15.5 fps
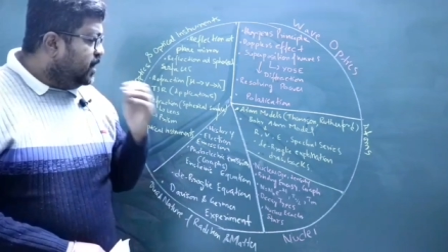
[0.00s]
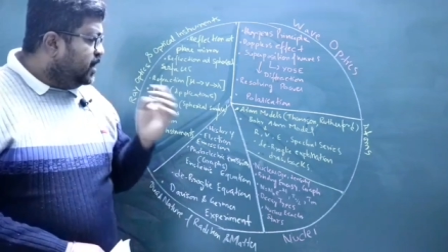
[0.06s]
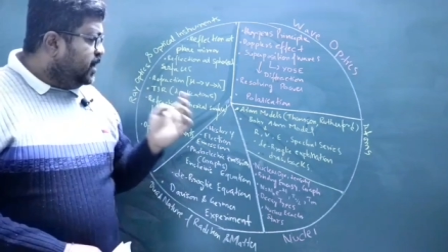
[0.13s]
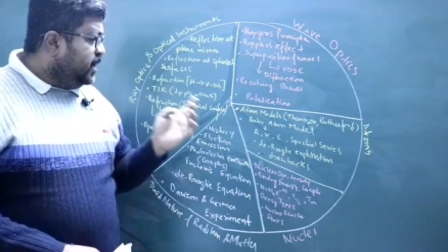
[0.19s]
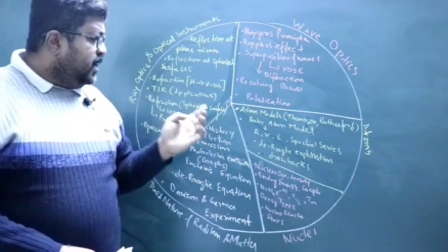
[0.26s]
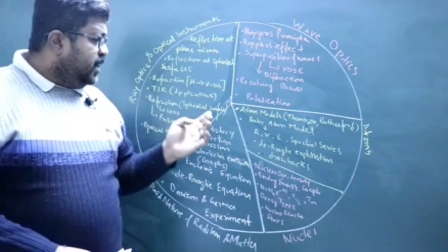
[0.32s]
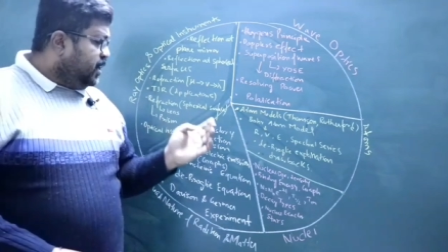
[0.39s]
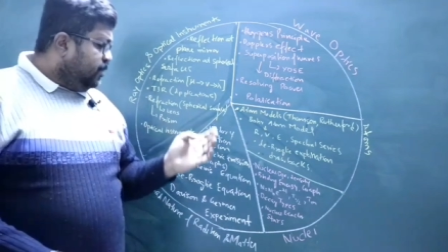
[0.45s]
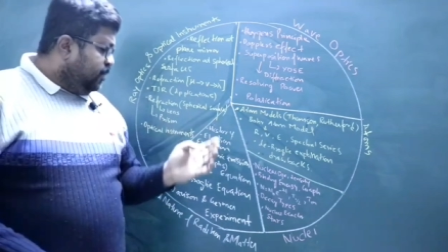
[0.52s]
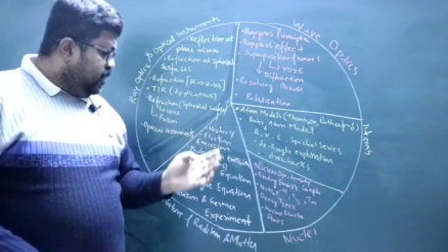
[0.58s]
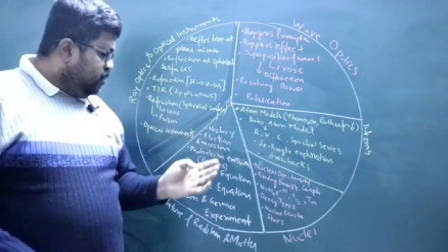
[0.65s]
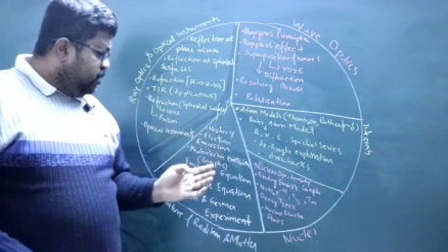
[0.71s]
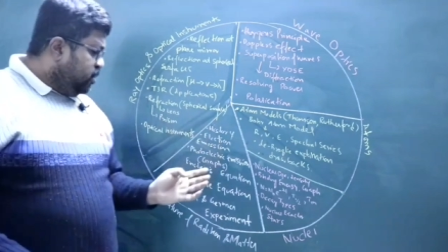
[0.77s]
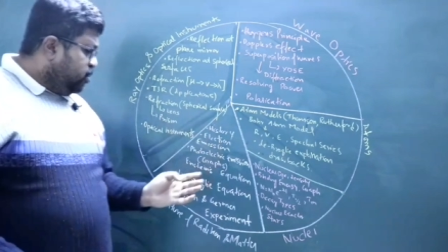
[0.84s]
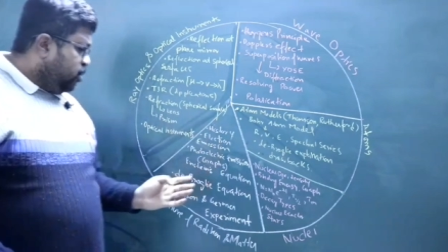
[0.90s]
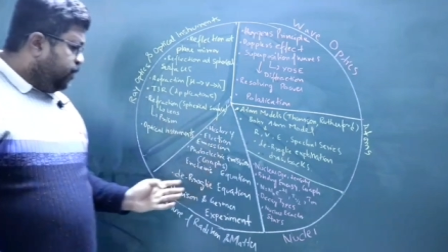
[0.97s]
Then
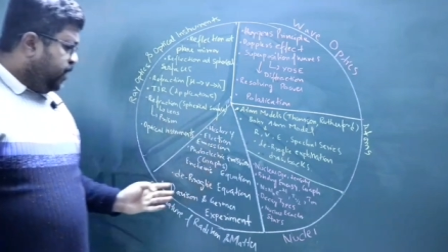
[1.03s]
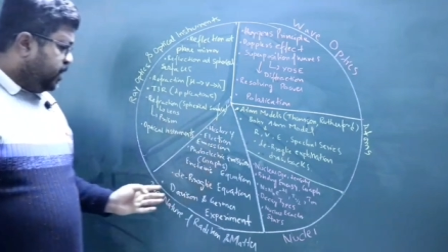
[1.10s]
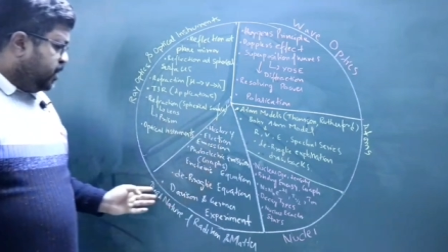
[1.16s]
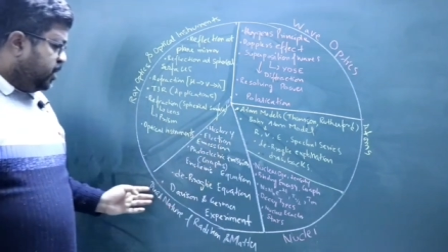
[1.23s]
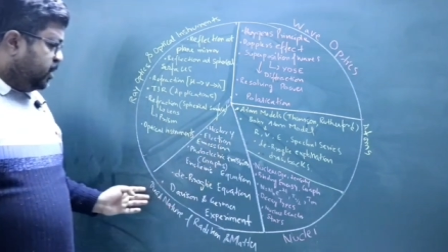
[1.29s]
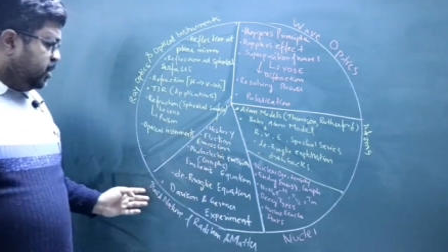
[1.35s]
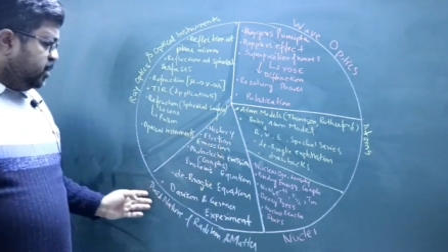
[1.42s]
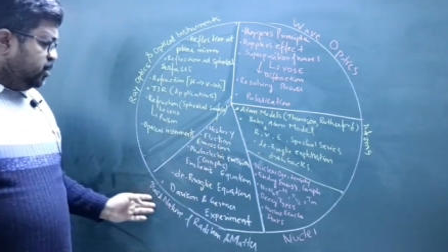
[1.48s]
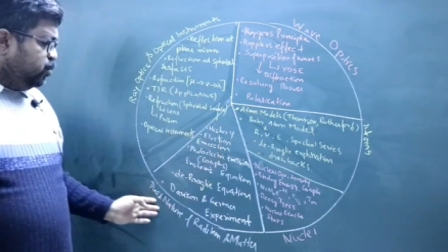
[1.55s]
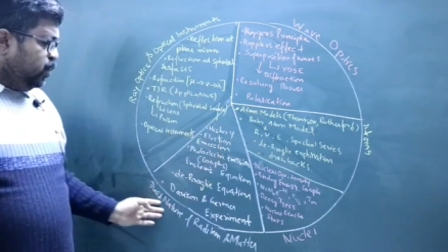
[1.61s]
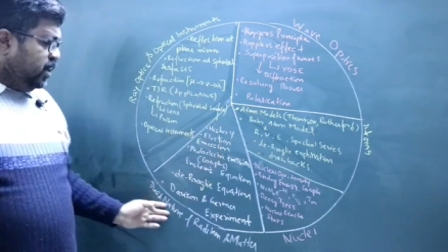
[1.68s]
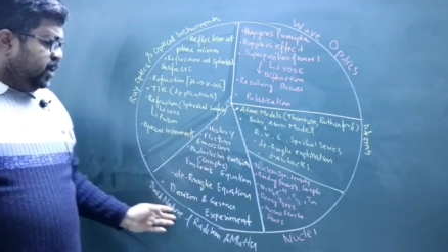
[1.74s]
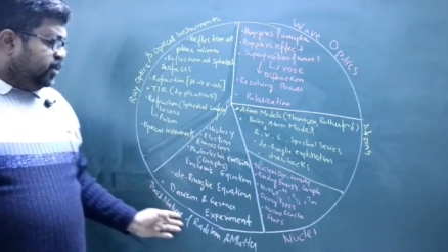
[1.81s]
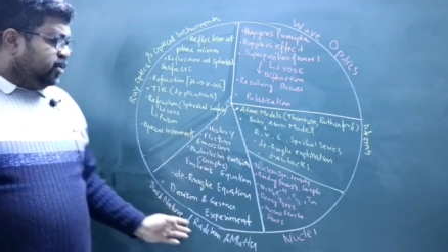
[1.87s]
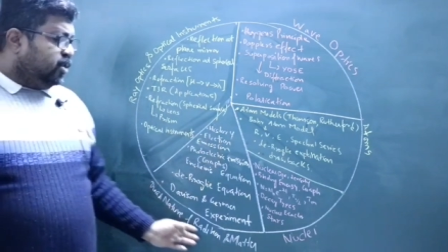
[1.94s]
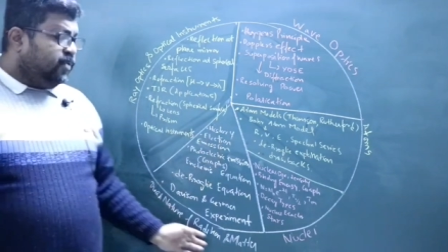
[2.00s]
coming to the topic
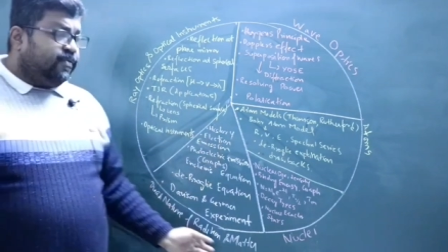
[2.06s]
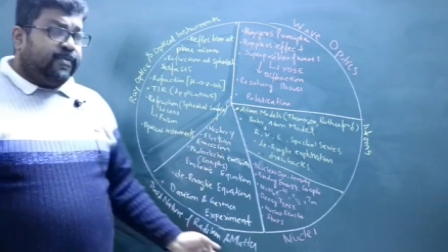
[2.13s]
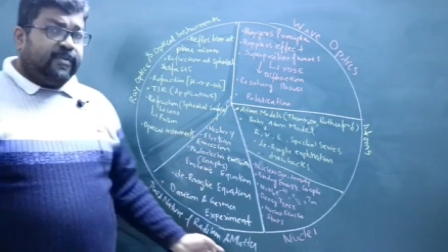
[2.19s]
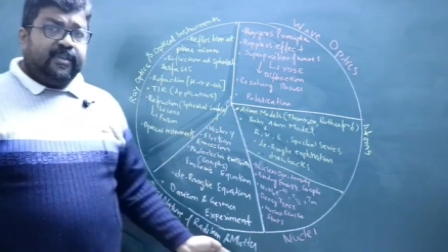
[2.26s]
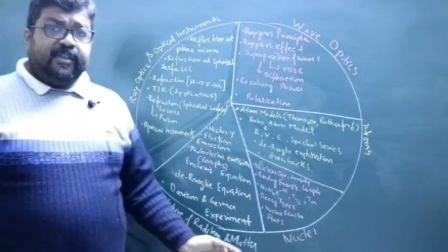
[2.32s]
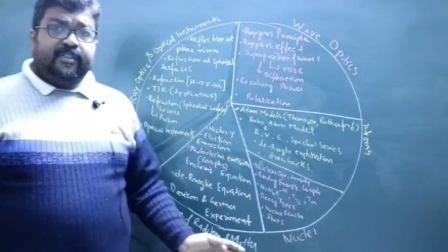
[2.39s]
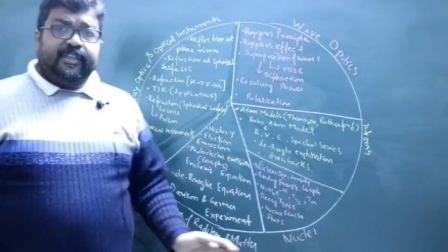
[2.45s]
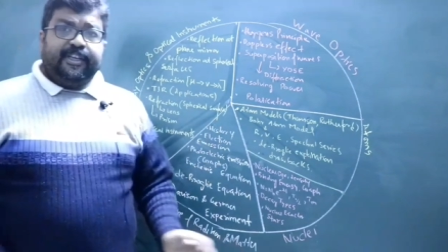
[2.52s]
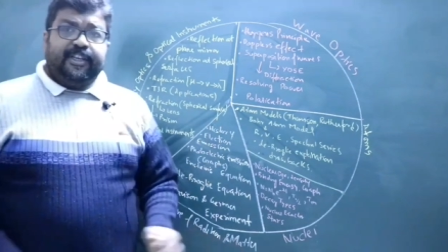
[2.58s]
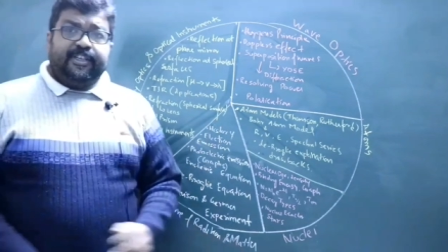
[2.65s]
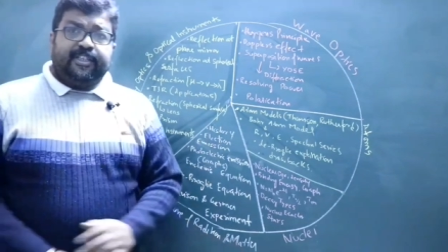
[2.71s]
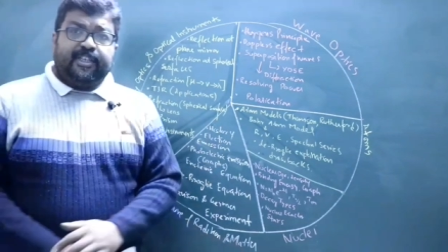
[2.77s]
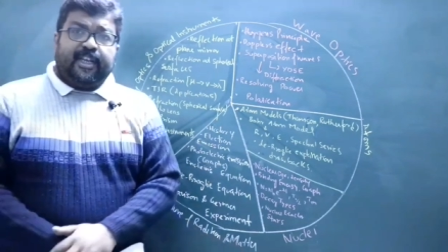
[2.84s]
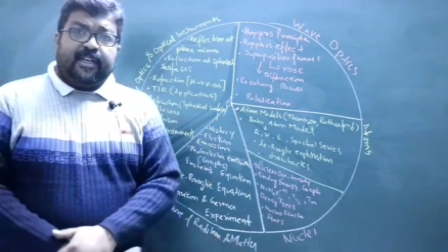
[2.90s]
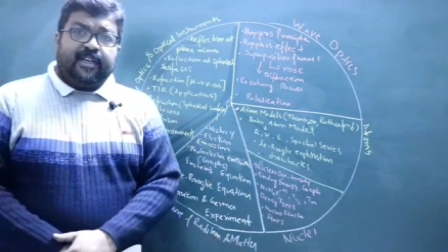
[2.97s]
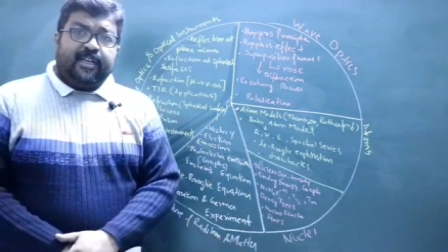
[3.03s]
dual nature of
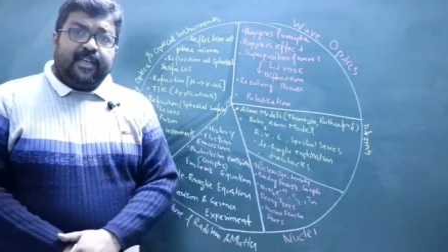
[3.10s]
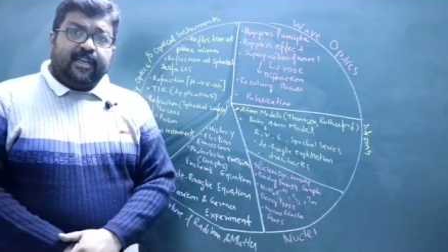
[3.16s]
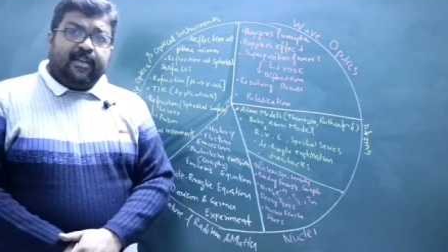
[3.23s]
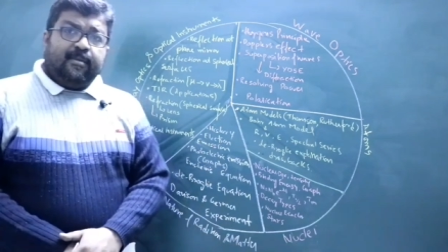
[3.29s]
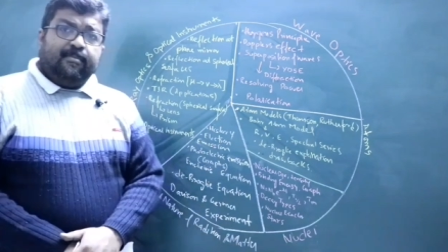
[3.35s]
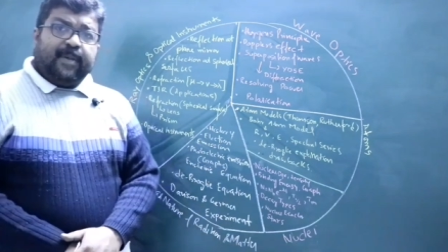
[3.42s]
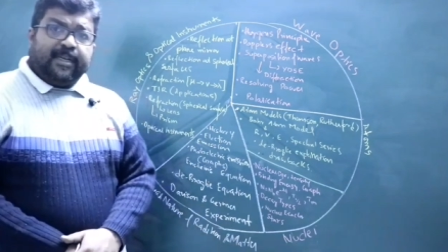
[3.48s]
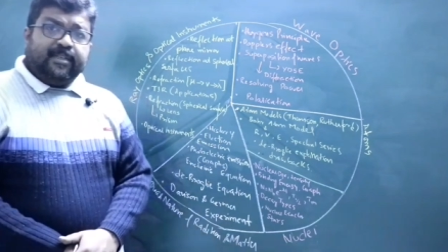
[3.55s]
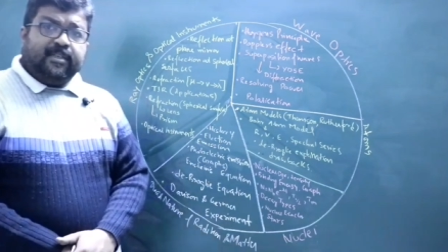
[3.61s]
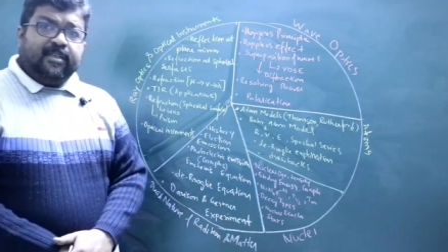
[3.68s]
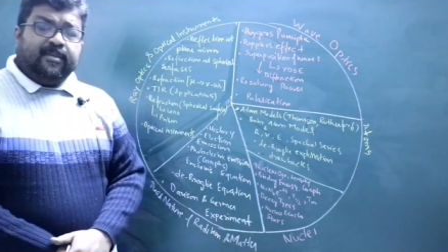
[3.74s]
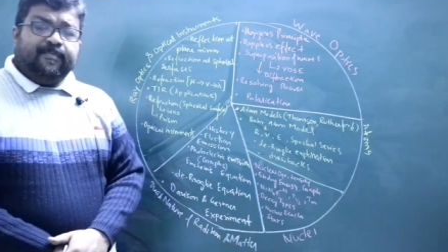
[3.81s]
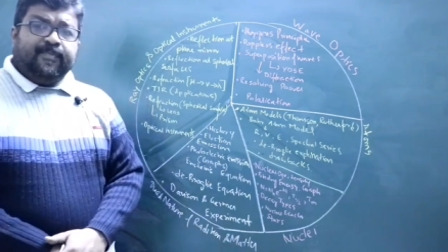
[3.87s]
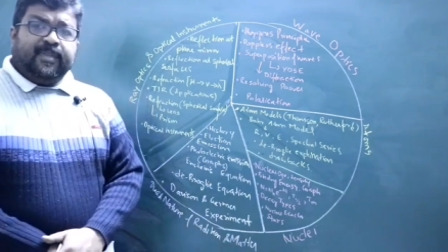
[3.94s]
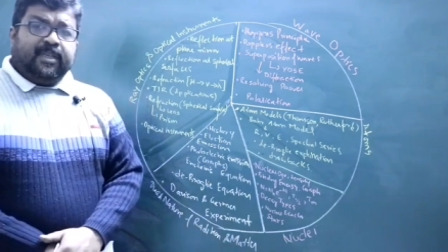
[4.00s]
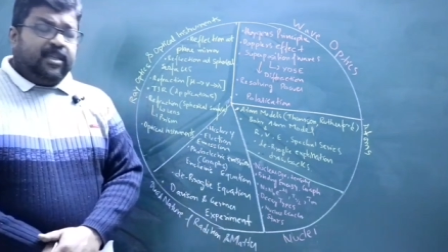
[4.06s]
radiation and
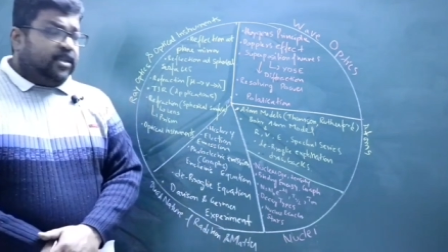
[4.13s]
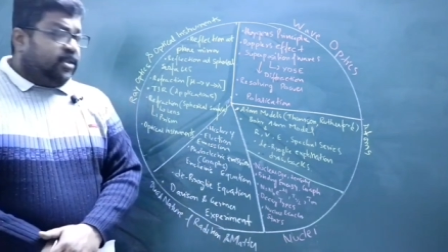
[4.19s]
matter,